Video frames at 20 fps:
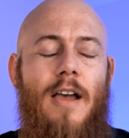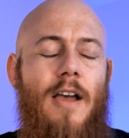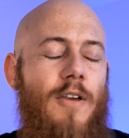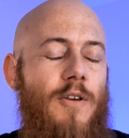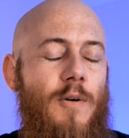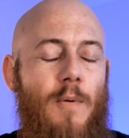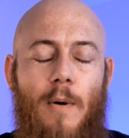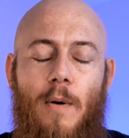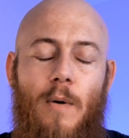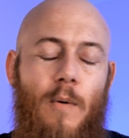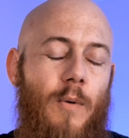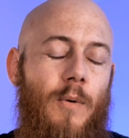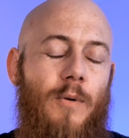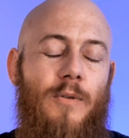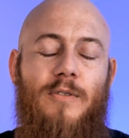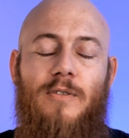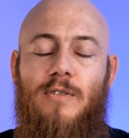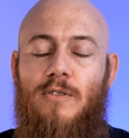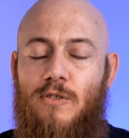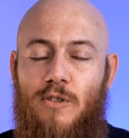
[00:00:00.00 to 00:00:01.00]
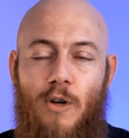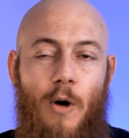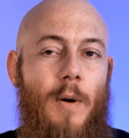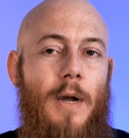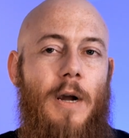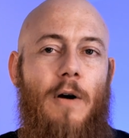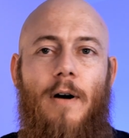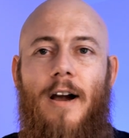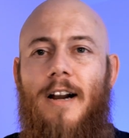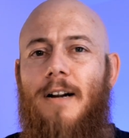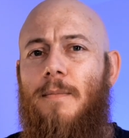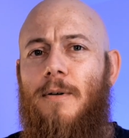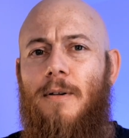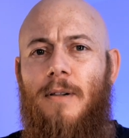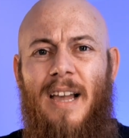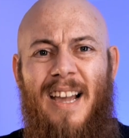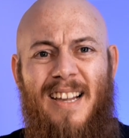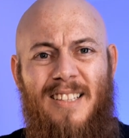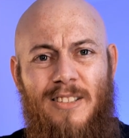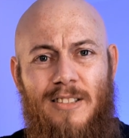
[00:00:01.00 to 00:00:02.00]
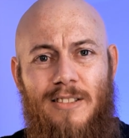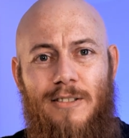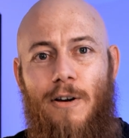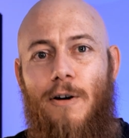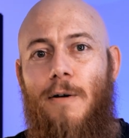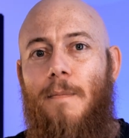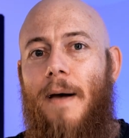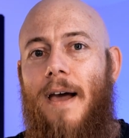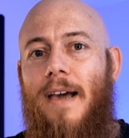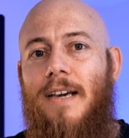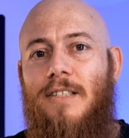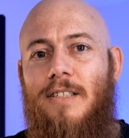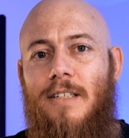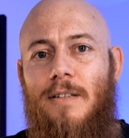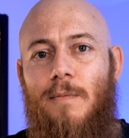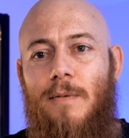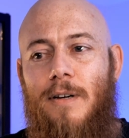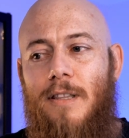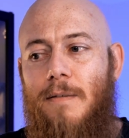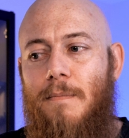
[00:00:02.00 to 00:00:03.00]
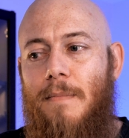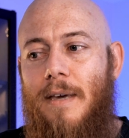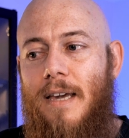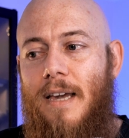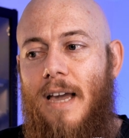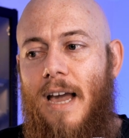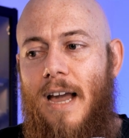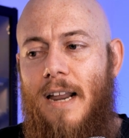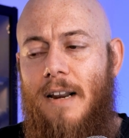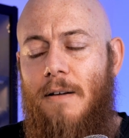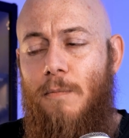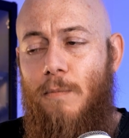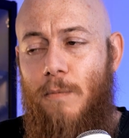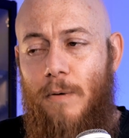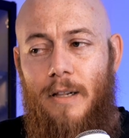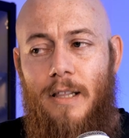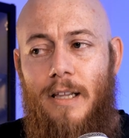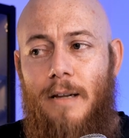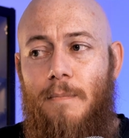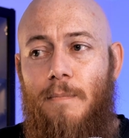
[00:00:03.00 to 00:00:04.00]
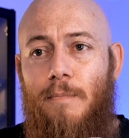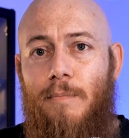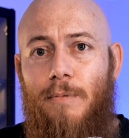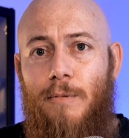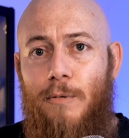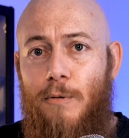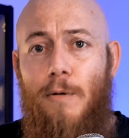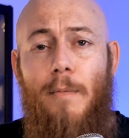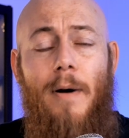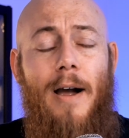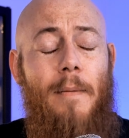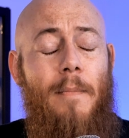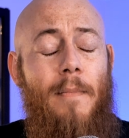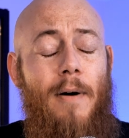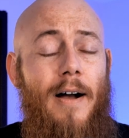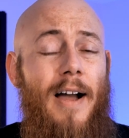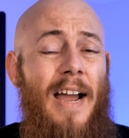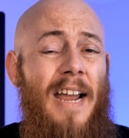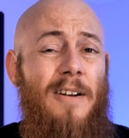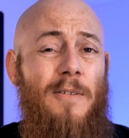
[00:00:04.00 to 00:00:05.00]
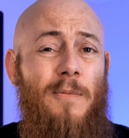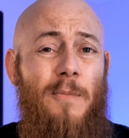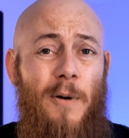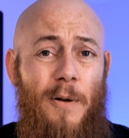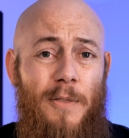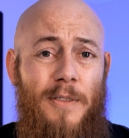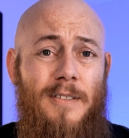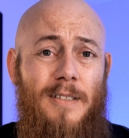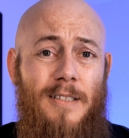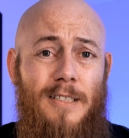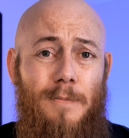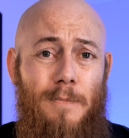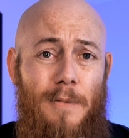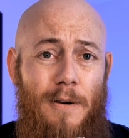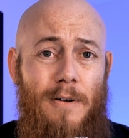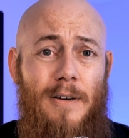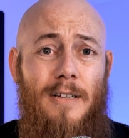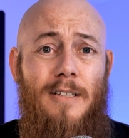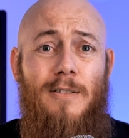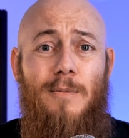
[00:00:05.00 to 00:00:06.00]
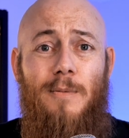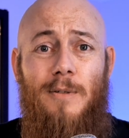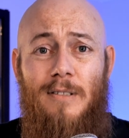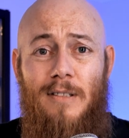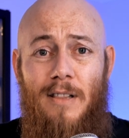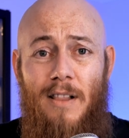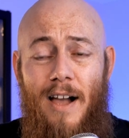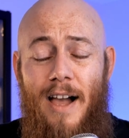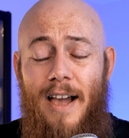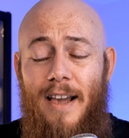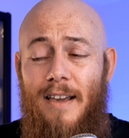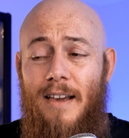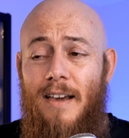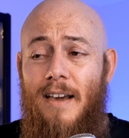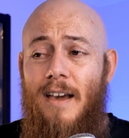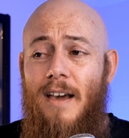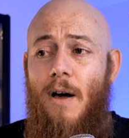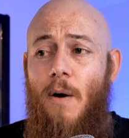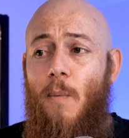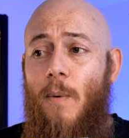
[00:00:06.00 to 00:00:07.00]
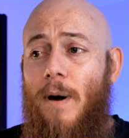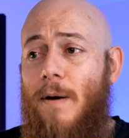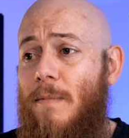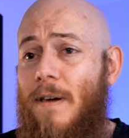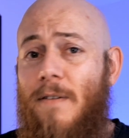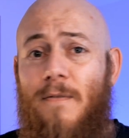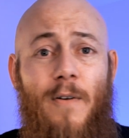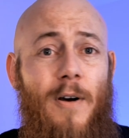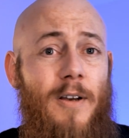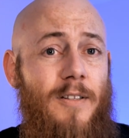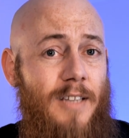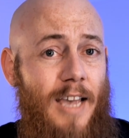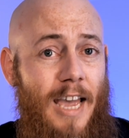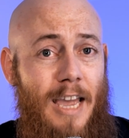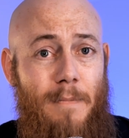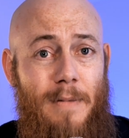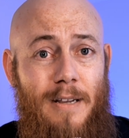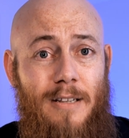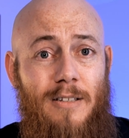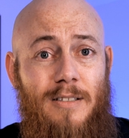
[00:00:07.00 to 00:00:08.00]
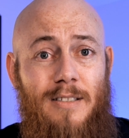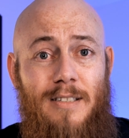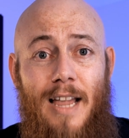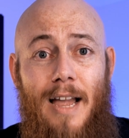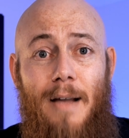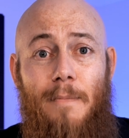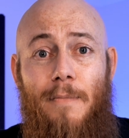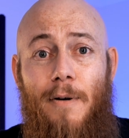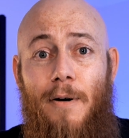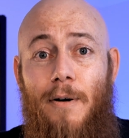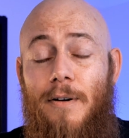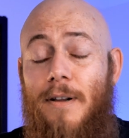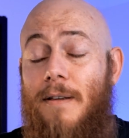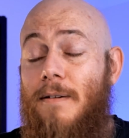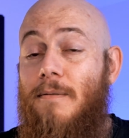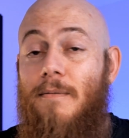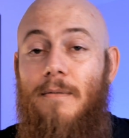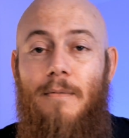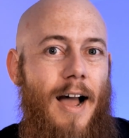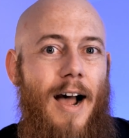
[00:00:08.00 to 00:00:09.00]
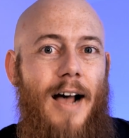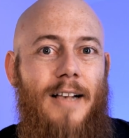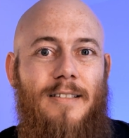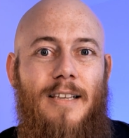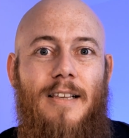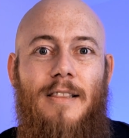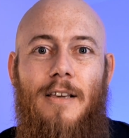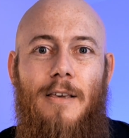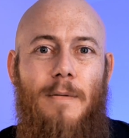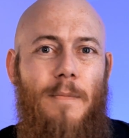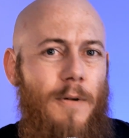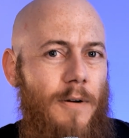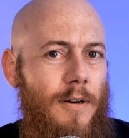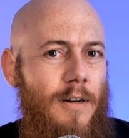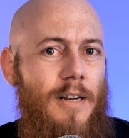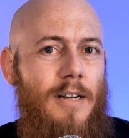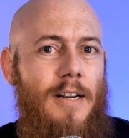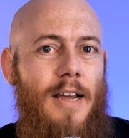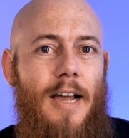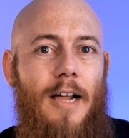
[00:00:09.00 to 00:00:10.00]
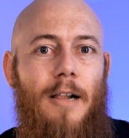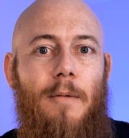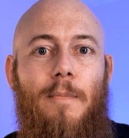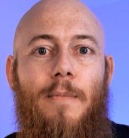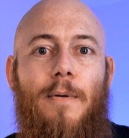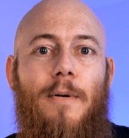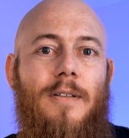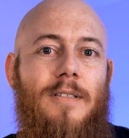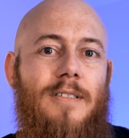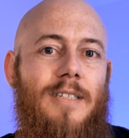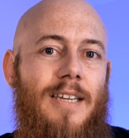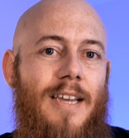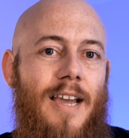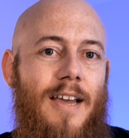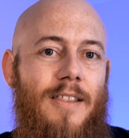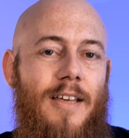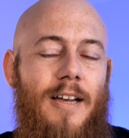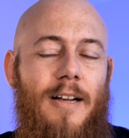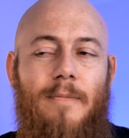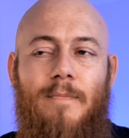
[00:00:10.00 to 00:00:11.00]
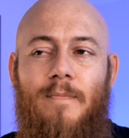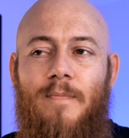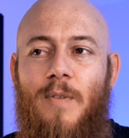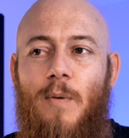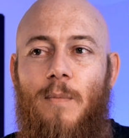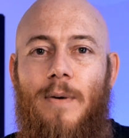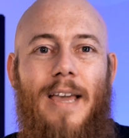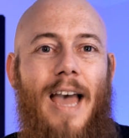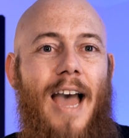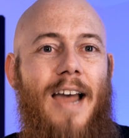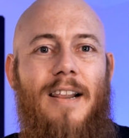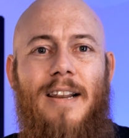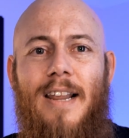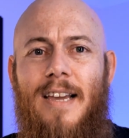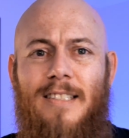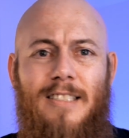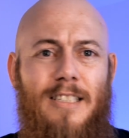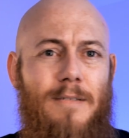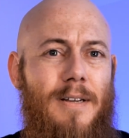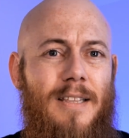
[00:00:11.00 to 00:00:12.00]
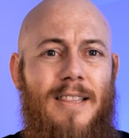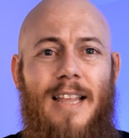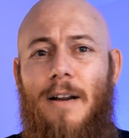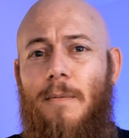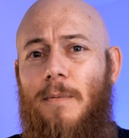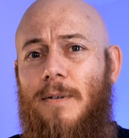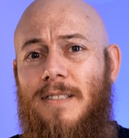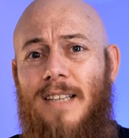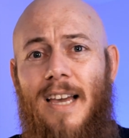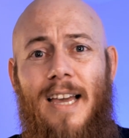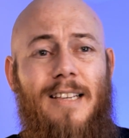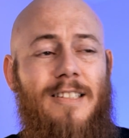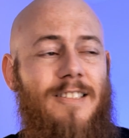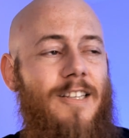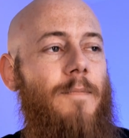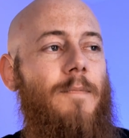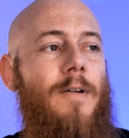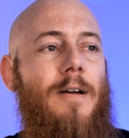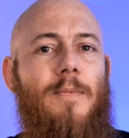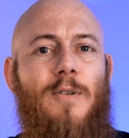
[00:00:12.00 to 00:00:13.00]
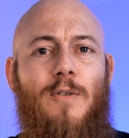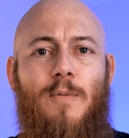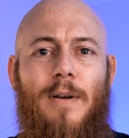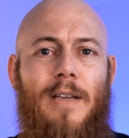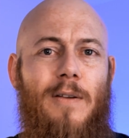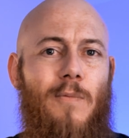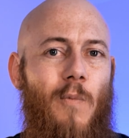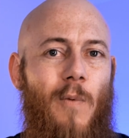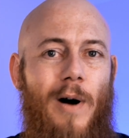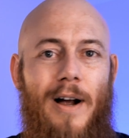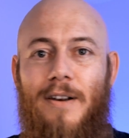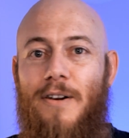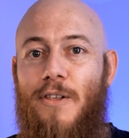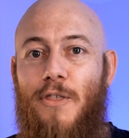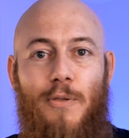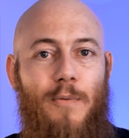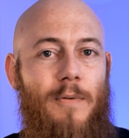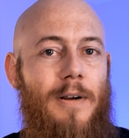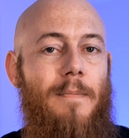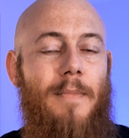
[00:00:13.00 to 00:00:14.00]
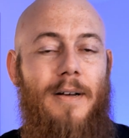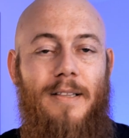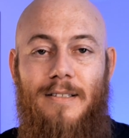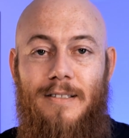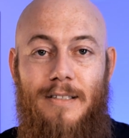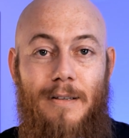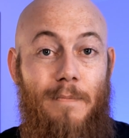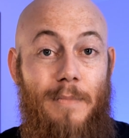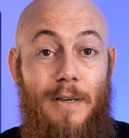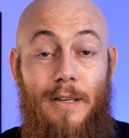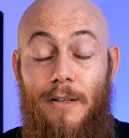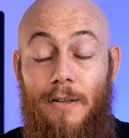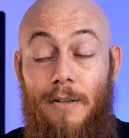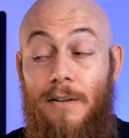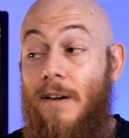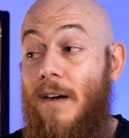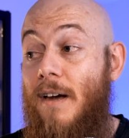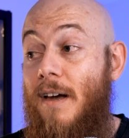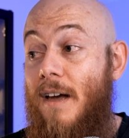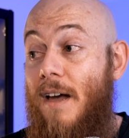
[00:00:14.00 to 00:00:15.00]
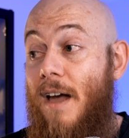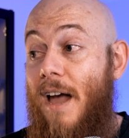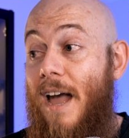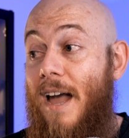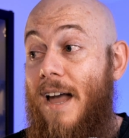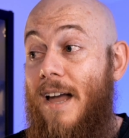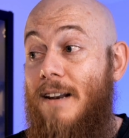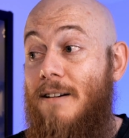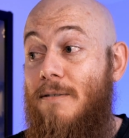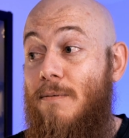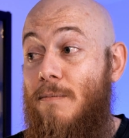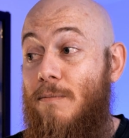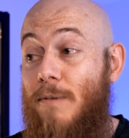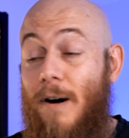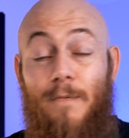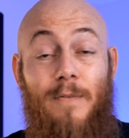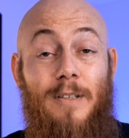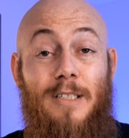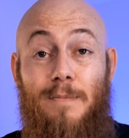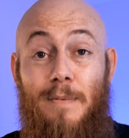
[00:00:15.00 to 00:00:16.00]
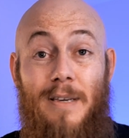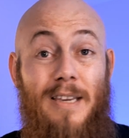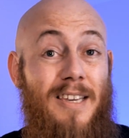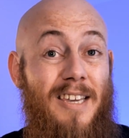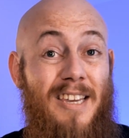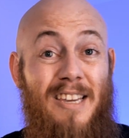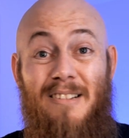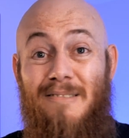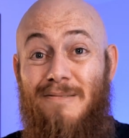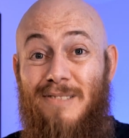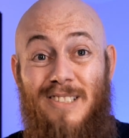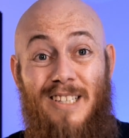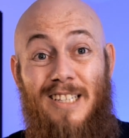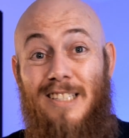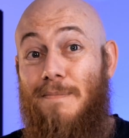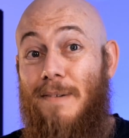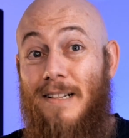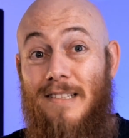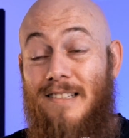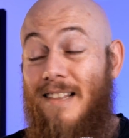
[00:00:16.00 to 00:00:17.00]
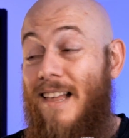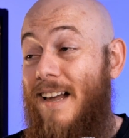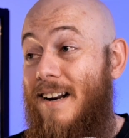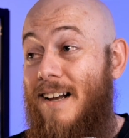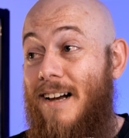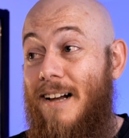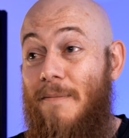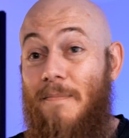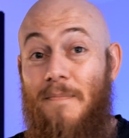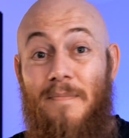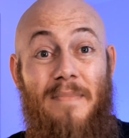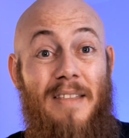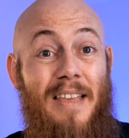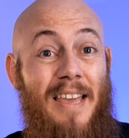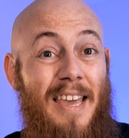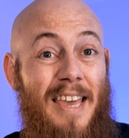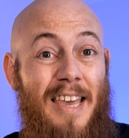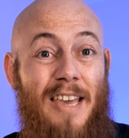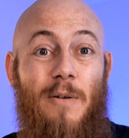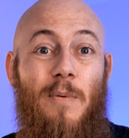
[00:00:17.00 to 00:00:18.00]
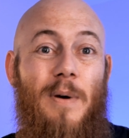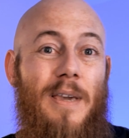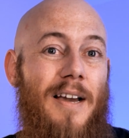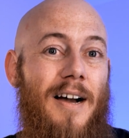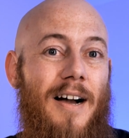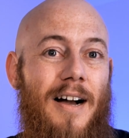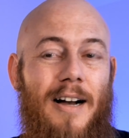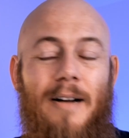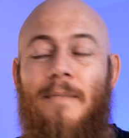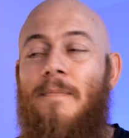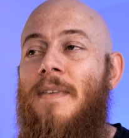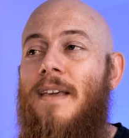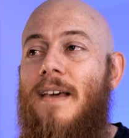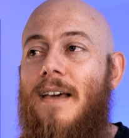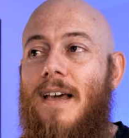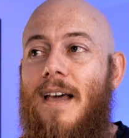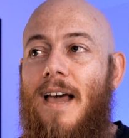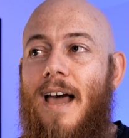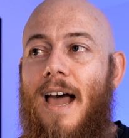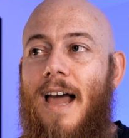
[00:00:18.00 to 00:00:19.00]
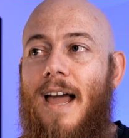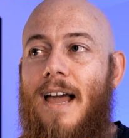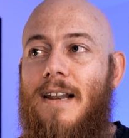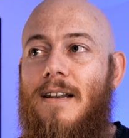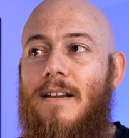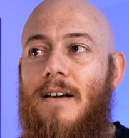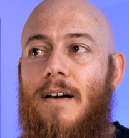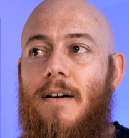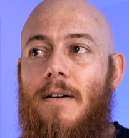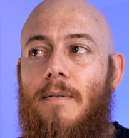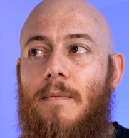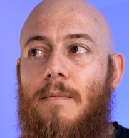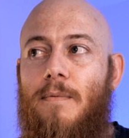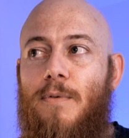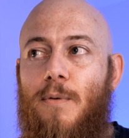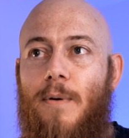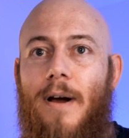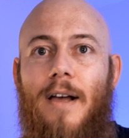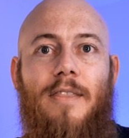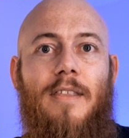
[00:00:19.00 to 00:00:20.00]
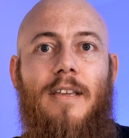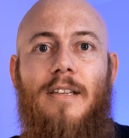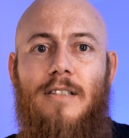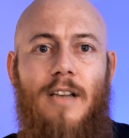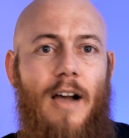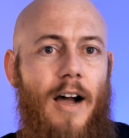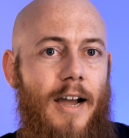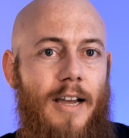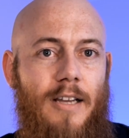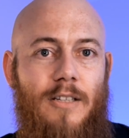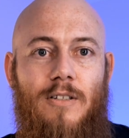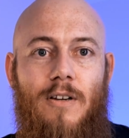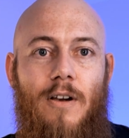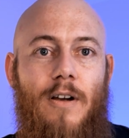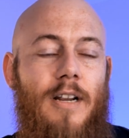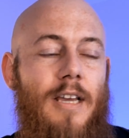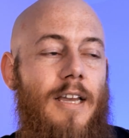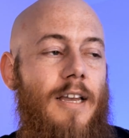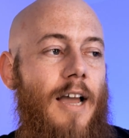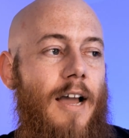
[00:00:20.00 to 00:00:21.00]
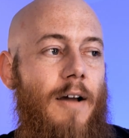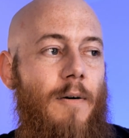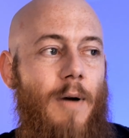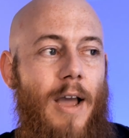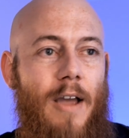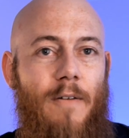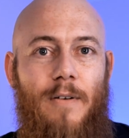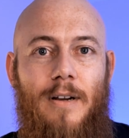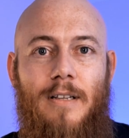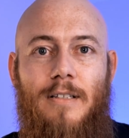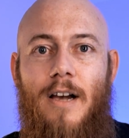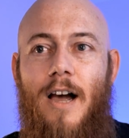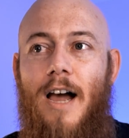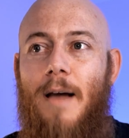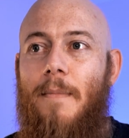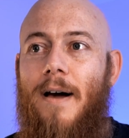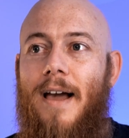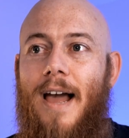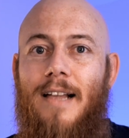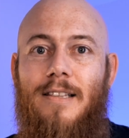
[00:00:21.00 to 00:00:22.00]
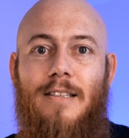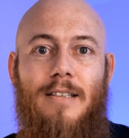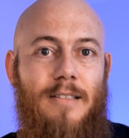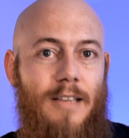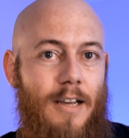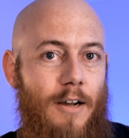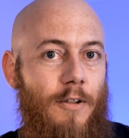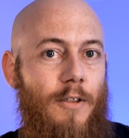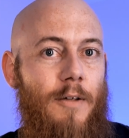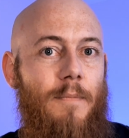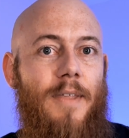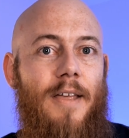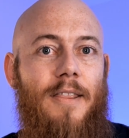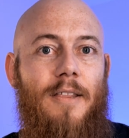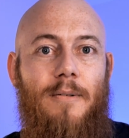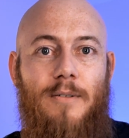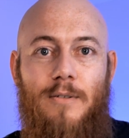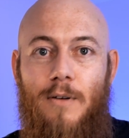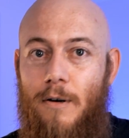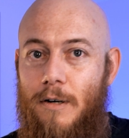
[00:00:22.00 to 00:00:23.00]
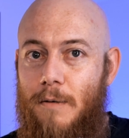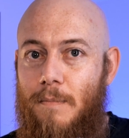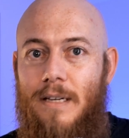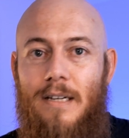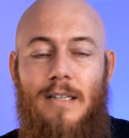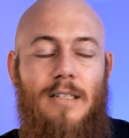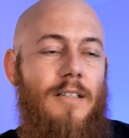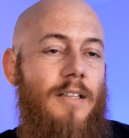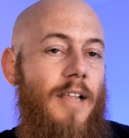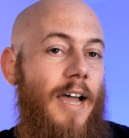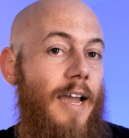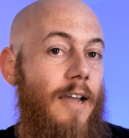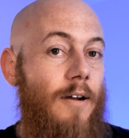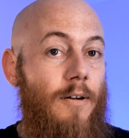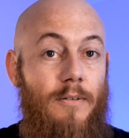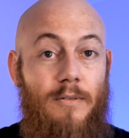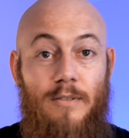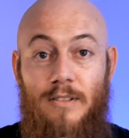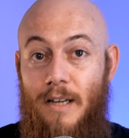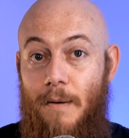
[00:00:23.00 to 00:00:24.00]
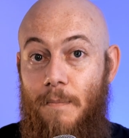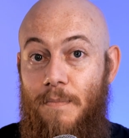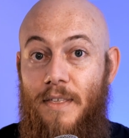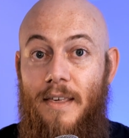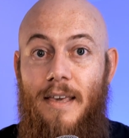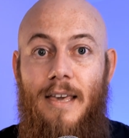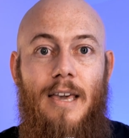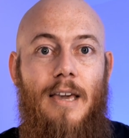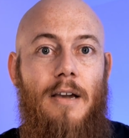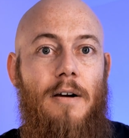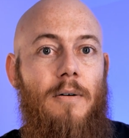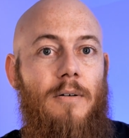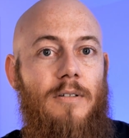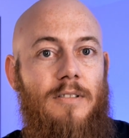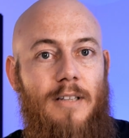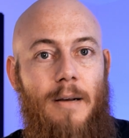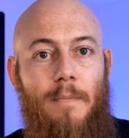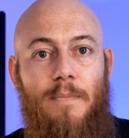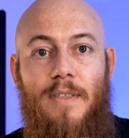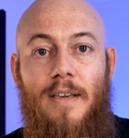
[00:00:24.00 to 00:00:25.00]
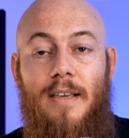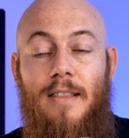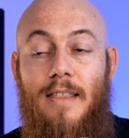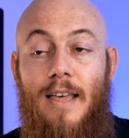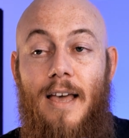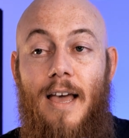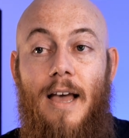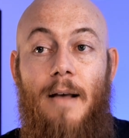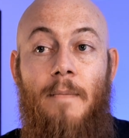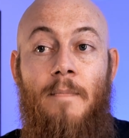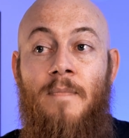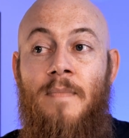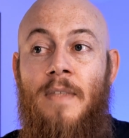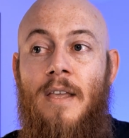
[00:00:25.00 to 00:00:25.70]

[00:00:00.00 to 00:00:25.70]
You were all so incredible and so patient with me, and it really blew my mind what this experience was like. When we first came into SnapPod and asking the community to help put it together, we had an estimate that it would take somewhere between one to three months to build, and roughly speaking, six months later, here we are. And throughout the entire journey, every time I had to tell them that there was going to be a delay on something here or something there,